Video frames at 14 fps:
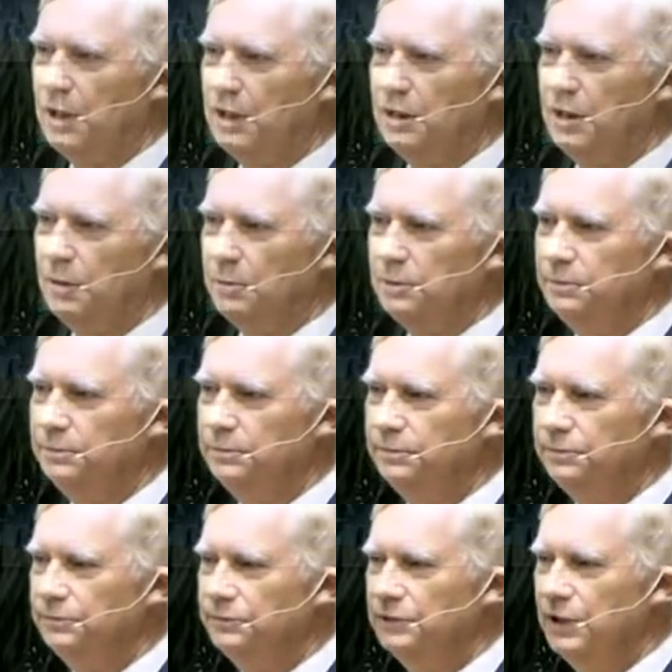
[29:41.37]
right up.
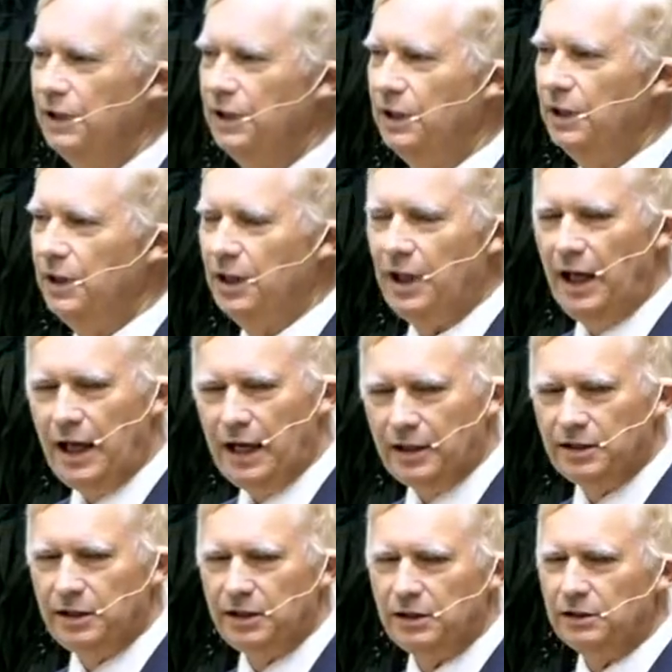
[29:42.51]

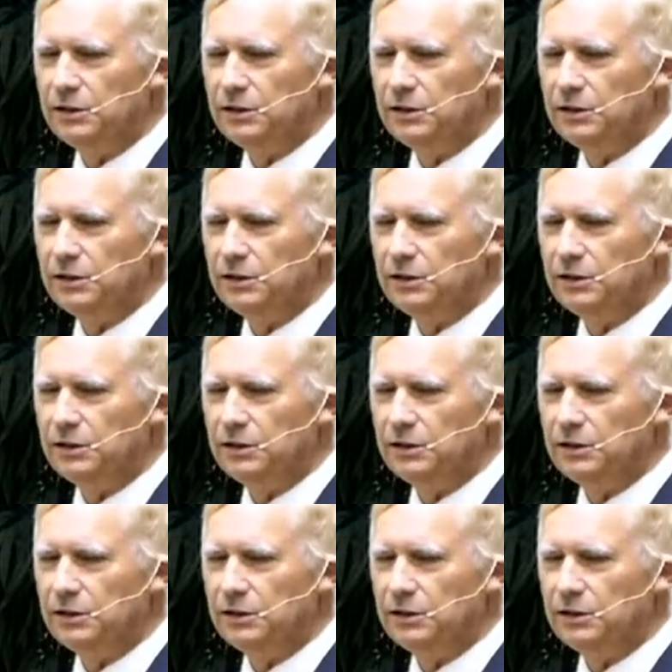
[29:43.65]
And